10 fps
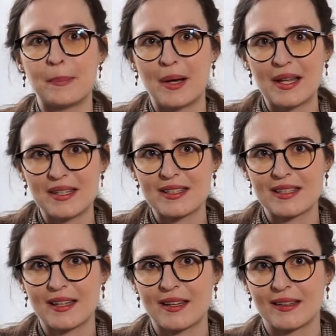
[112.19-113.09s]

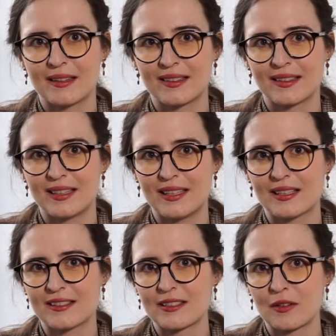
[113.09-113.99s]
but
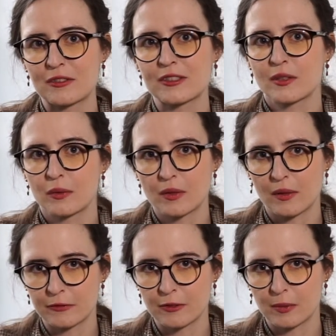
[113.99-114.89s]
it's not so
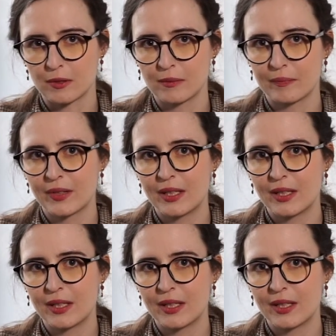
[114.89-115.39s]
comfortable.